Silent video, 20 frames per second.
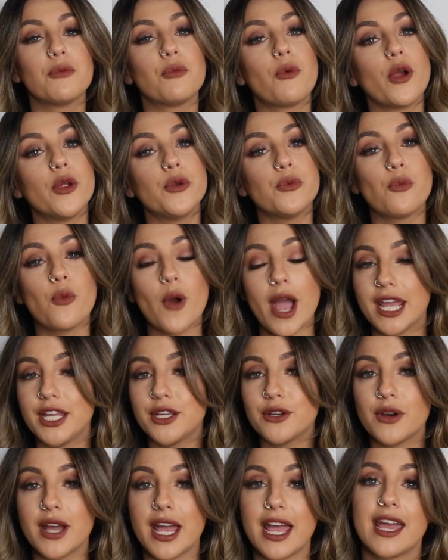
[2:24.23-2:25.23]
it won't weigh
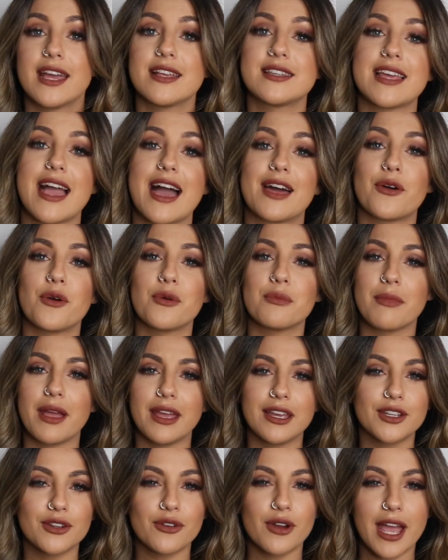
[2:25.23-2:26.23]
your hair down or
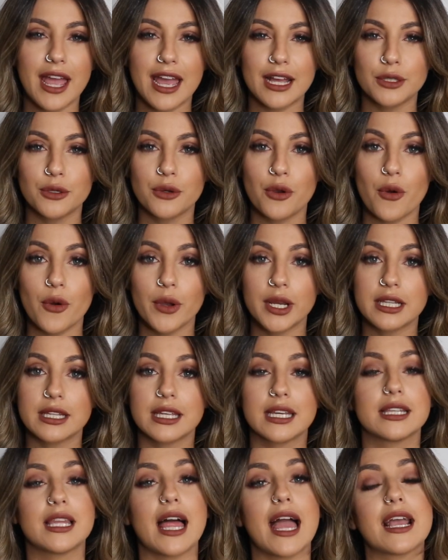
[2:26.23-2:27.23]
make your hair look
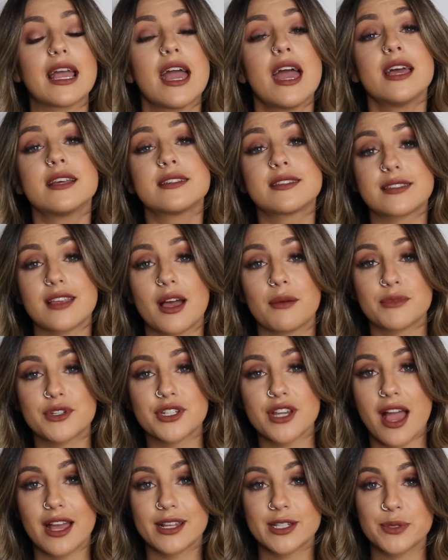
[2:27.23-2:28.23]
oily like some
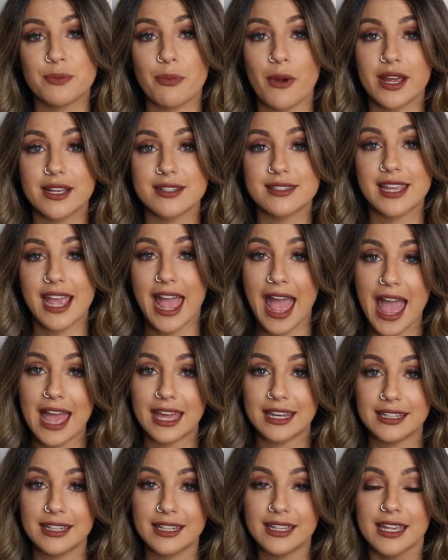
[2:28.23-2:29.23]
shine sprays
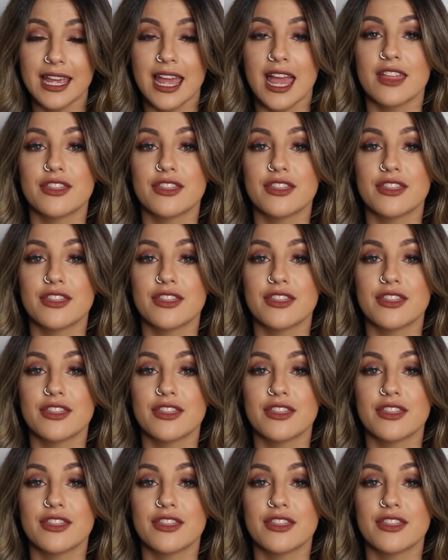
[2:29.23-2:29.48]
can.